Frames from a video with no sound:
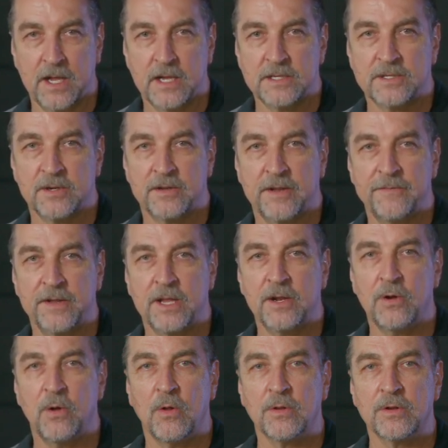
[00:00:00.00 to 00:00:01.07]
certificate
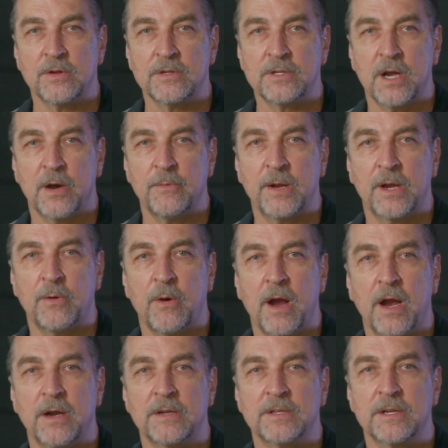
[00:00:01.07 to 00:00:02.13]
holders are
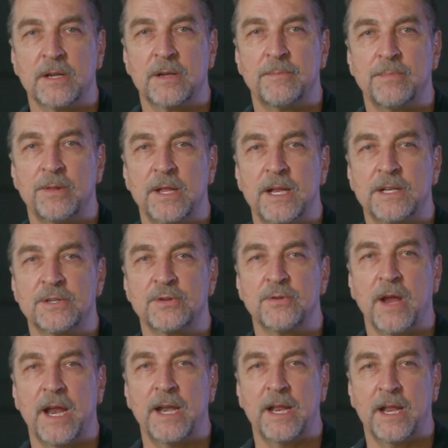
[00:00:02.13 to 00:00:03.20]
required to complete
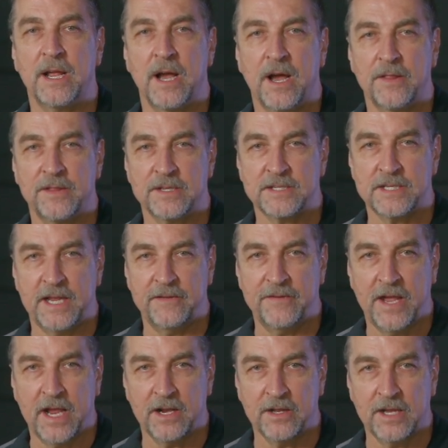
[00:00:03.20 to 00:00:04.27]
training on the safe
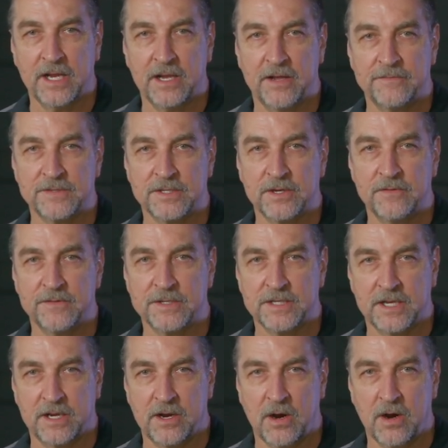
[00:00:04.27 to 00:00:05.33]
handling of
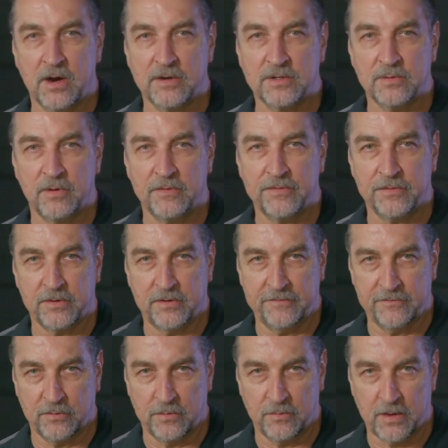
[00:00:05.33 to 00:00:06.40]
servicing R twelve
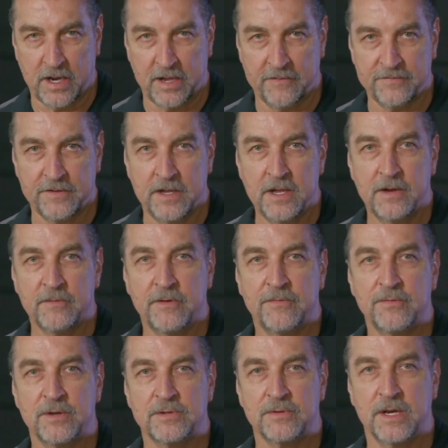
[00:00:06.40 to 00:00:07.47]
thirty-four Y F
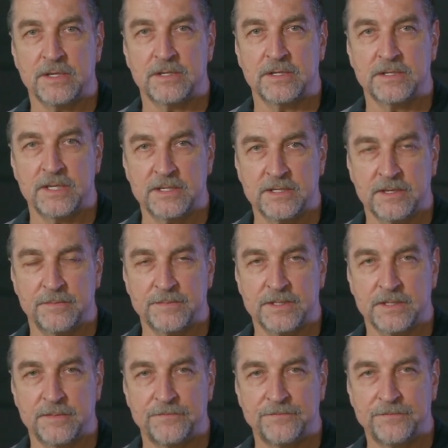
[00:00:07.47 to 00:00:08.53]
refrigeration systems.